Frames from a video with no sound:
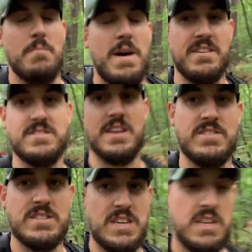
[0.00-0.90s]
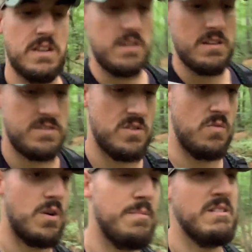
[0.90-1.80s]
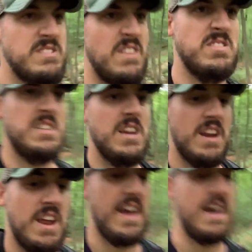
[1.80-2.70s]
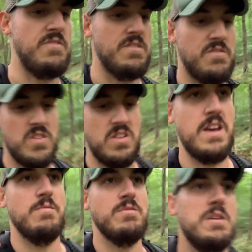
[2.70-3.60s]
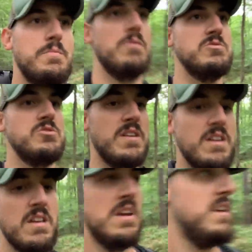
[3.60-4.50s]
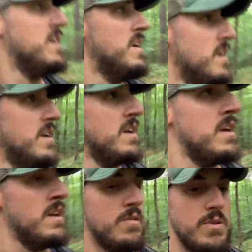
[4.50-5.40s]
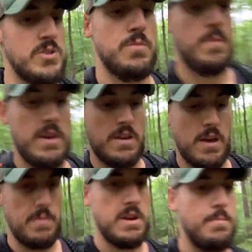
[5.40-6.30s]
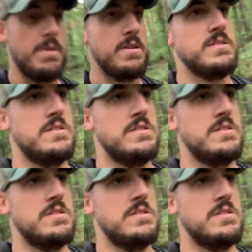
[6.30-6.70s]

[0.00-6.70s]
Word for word: mile 17. So we're about 17 and a half in for the day with the approach trail. And we should be coming up on